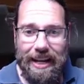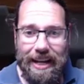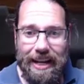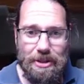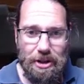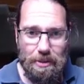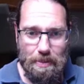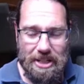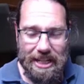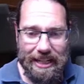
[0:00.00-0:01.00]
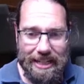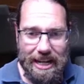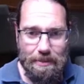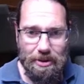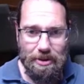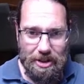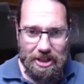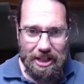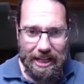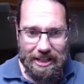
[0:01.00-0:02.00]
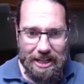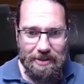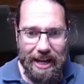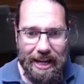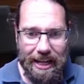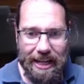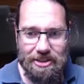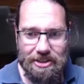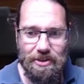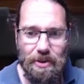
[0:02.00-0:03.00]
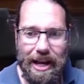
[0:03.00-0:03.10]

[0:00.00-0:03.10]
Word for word: Um, this is not going to be particularly in-depth, we're just going to get as far as